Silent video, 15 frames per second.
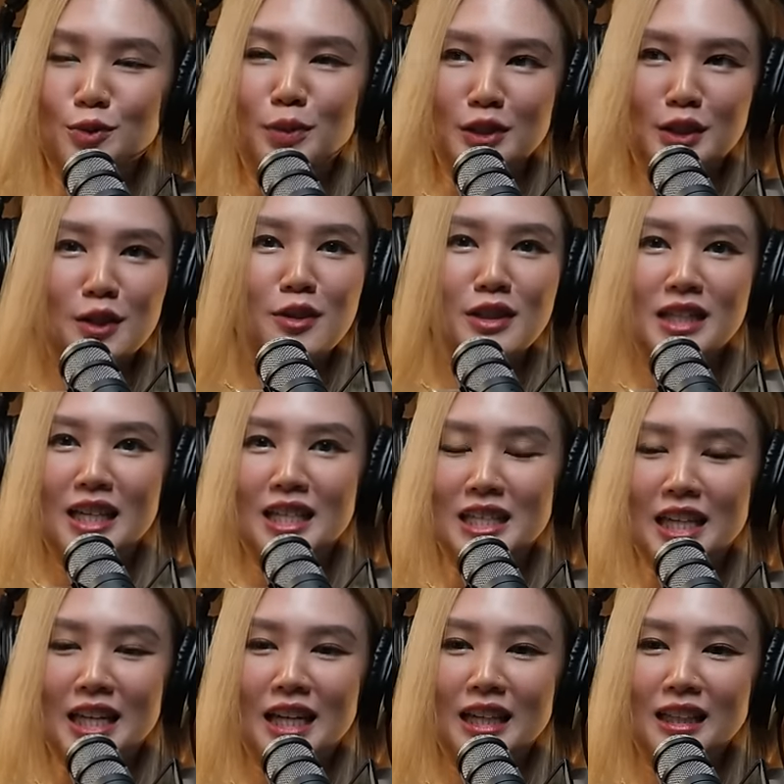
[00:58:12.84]
reporter was like
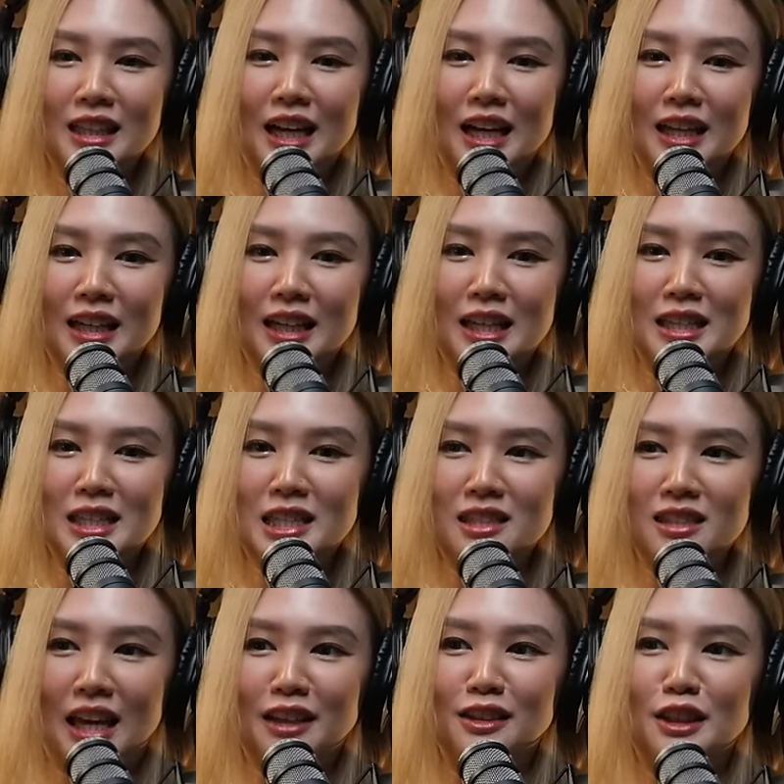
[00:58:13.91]
saying like it's
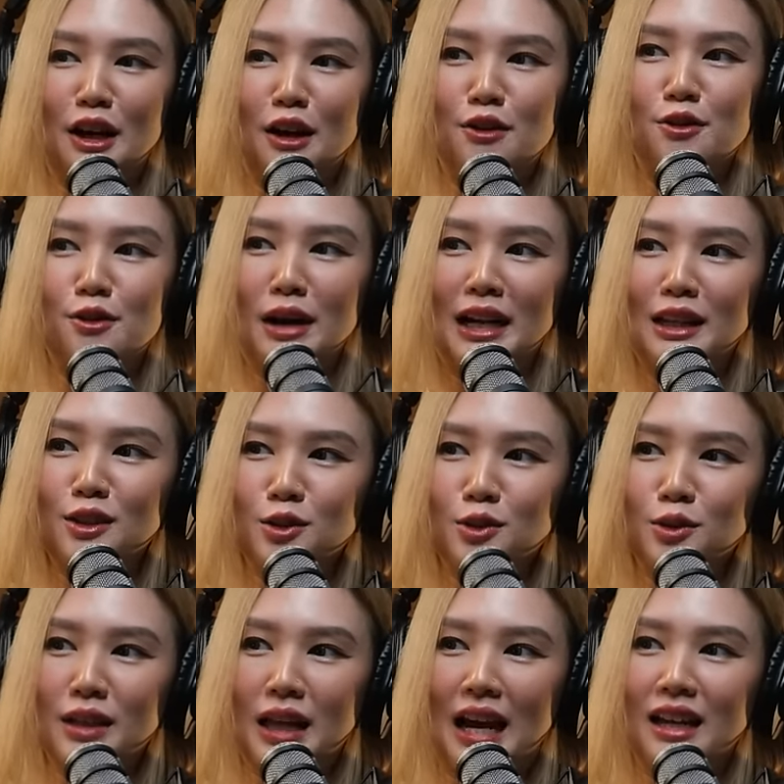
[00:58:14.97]
like their right to
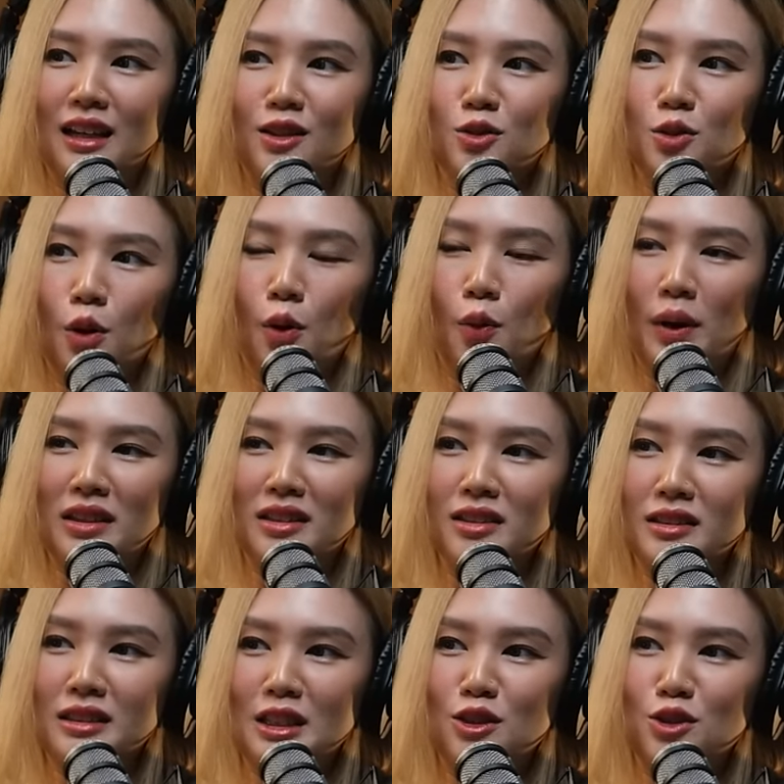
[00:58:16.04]
like know whether
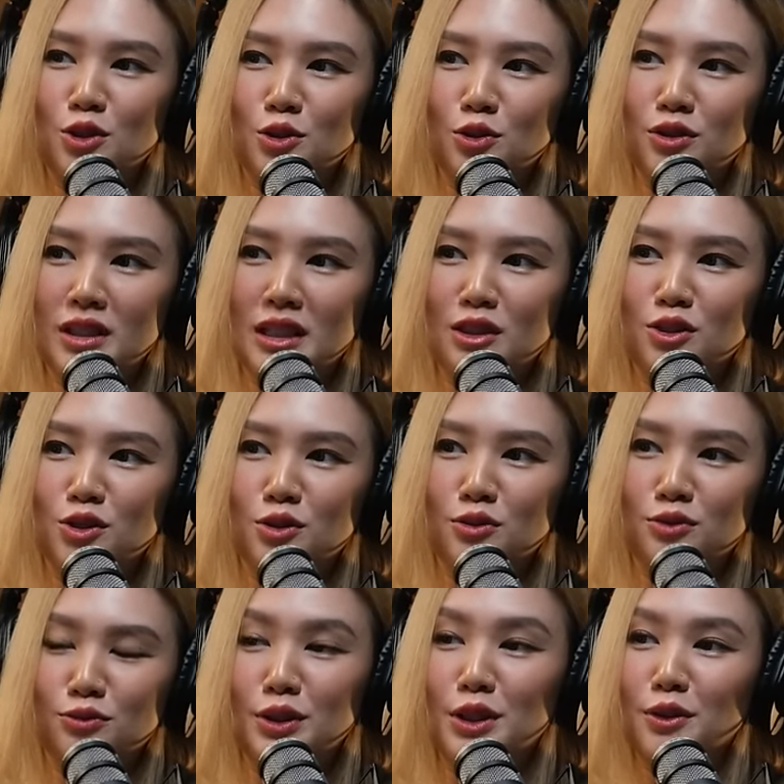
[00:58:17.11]
this news is
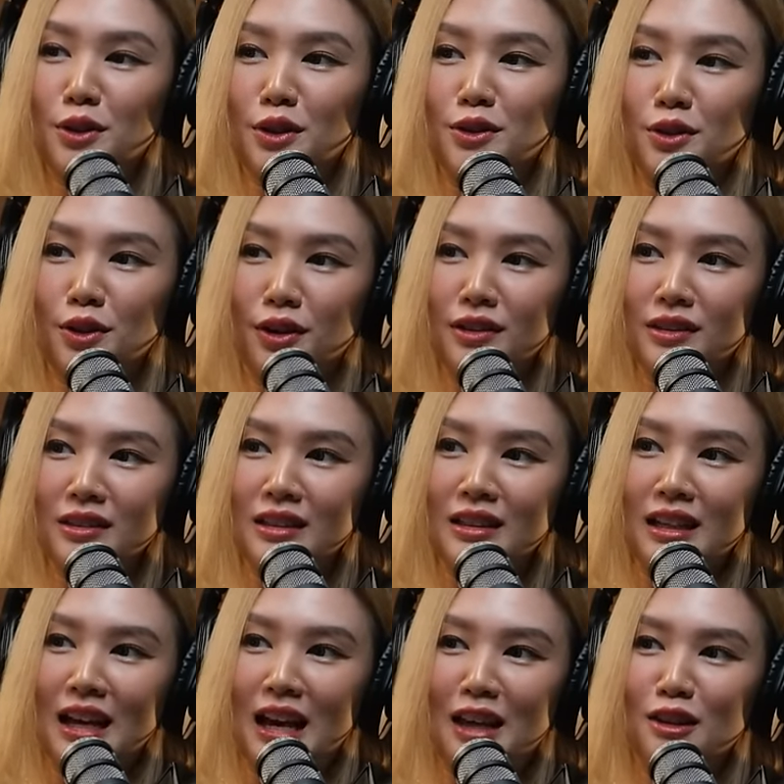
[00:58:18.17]
real or not.
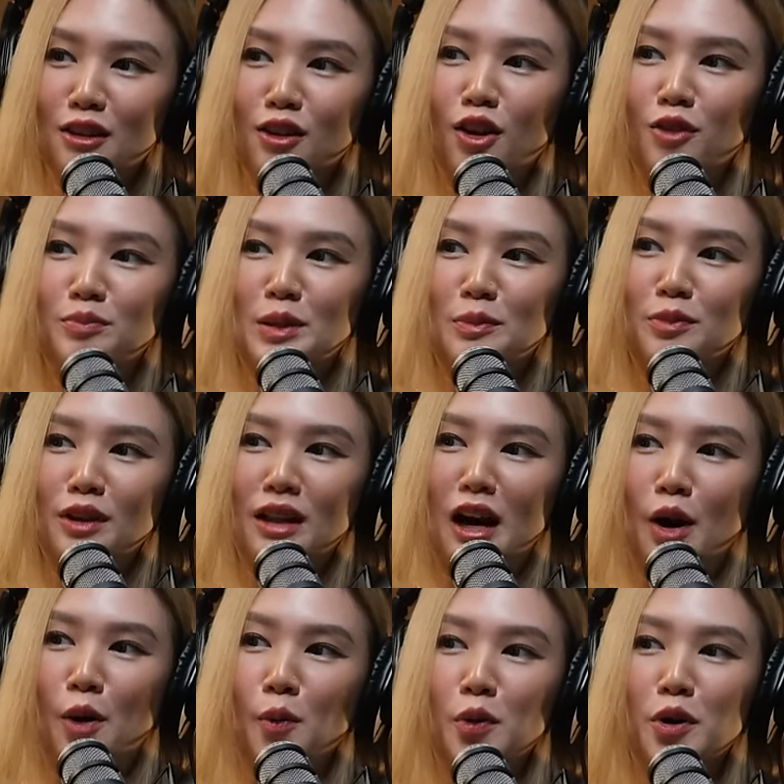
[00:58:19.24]
Mm-hmm. And a lot of people
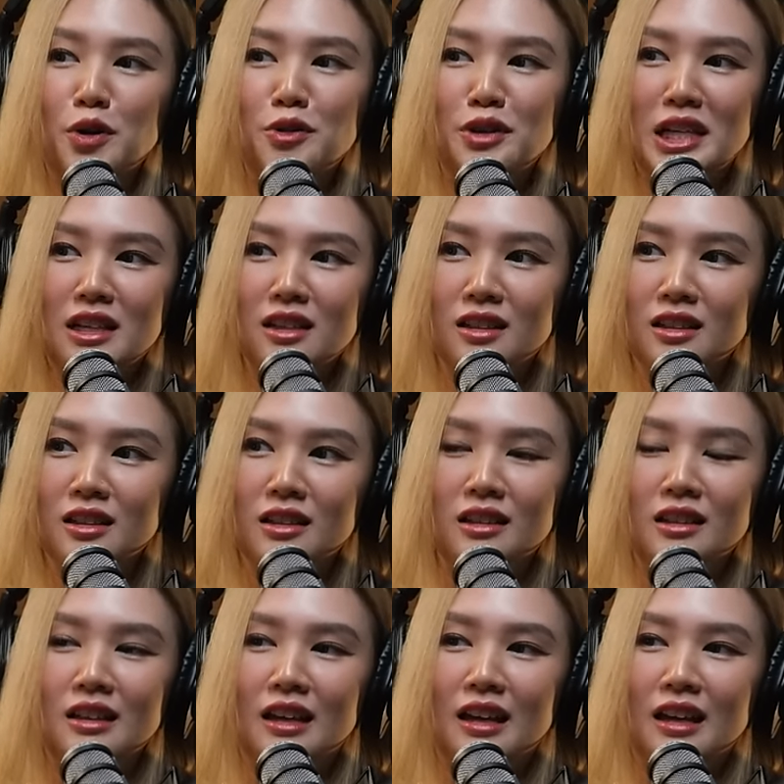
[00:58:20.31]
are worried. Mm.